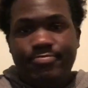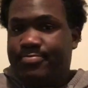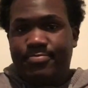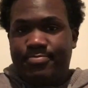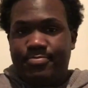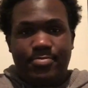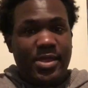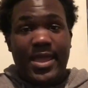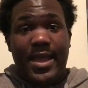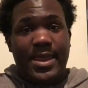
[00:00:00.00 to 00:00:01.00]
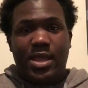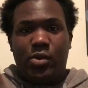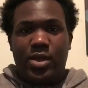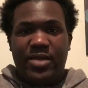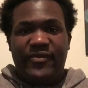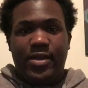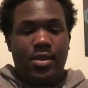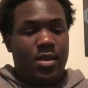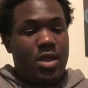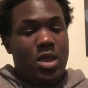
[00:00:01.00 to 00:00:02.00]
Yeah, I gotta get rid of
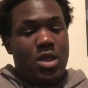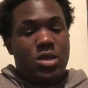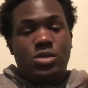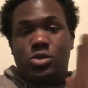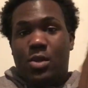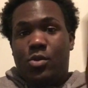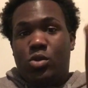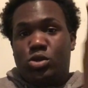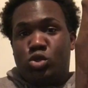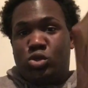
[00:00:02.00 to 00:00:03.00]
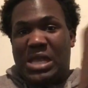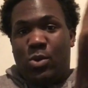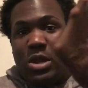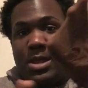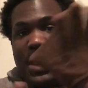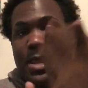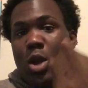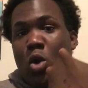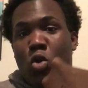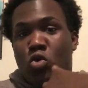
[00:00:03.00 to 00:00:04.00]
it. So I'm going to take one up like an
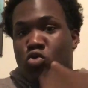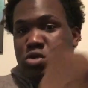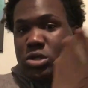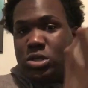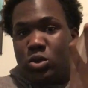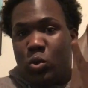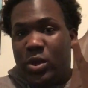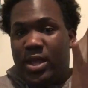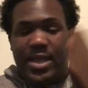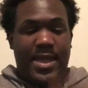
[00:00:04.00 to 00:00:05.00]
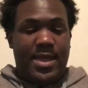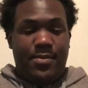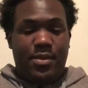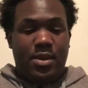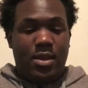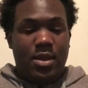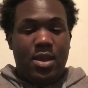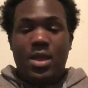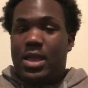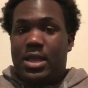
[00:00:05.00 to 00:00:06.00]
old wig cap.
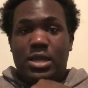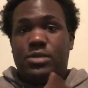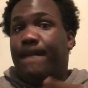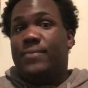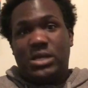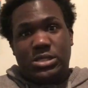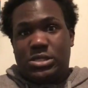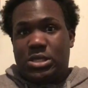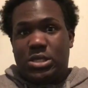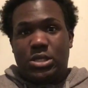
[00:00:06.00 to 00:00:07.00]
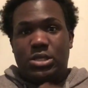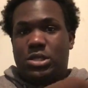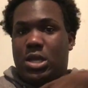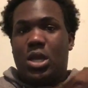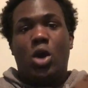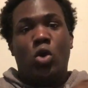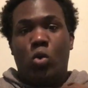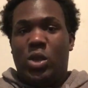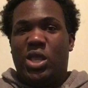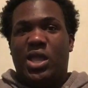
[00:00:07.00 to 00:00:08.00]
It's busted, like
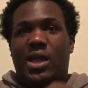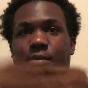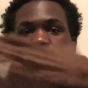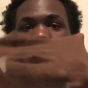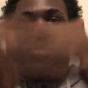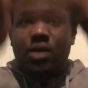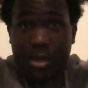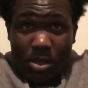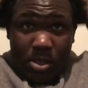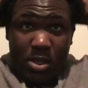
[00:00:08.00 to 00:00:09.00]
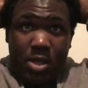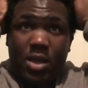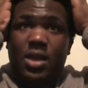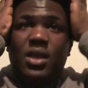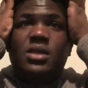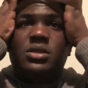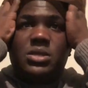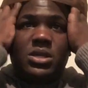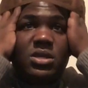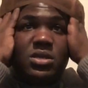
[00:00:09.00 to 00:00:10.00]
old wig cap. And
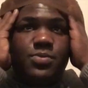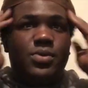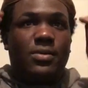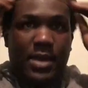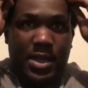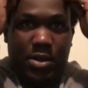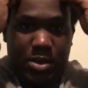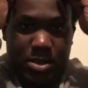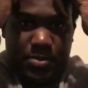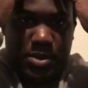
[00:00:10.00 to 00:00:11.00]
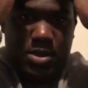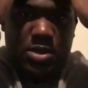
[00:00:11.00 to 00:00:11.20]
just put my hair up.